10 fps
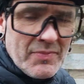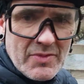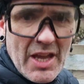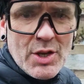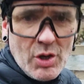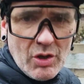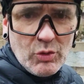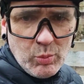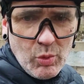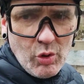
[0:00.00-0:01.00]
They're not
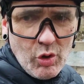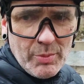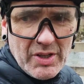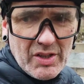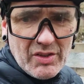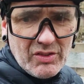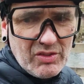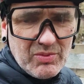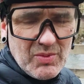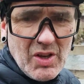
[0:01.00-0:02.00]
as warm
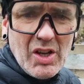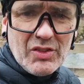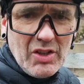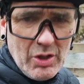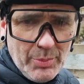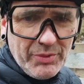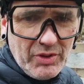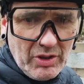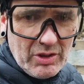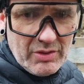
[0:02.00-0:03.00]
as a
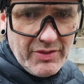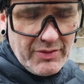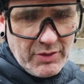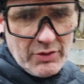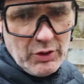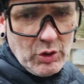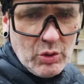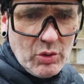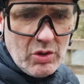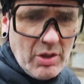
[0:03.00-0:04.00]
lobster glove. I've got the
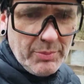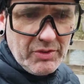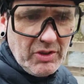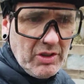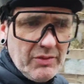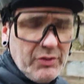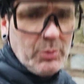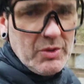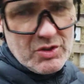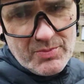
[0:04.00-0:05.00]
Gore lobster gloves,
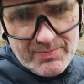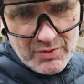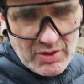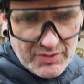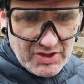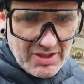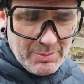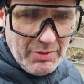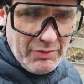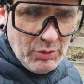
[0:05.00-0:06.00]
which you've
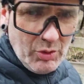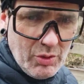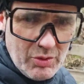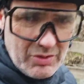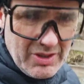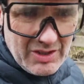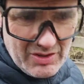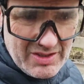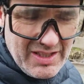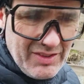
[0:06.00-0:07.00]
seen before. They're
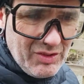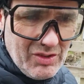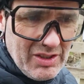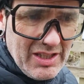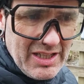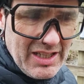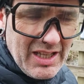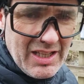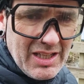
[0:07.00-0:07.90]
not in that sort of league.